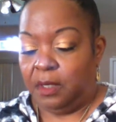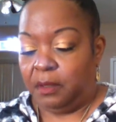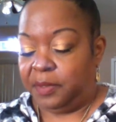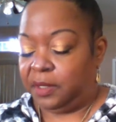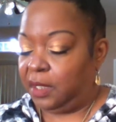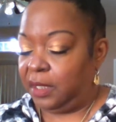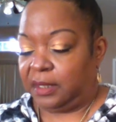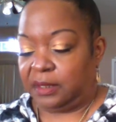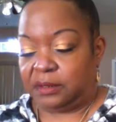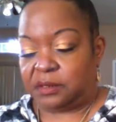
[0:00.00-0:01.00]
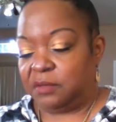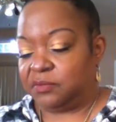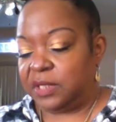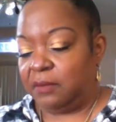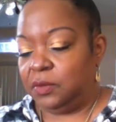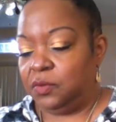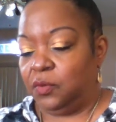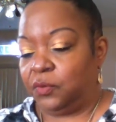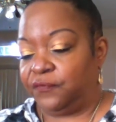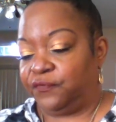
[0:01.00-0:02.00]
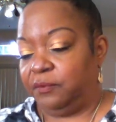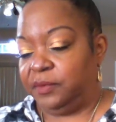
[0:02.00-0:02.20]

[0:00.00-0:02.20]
Because sometimes you order from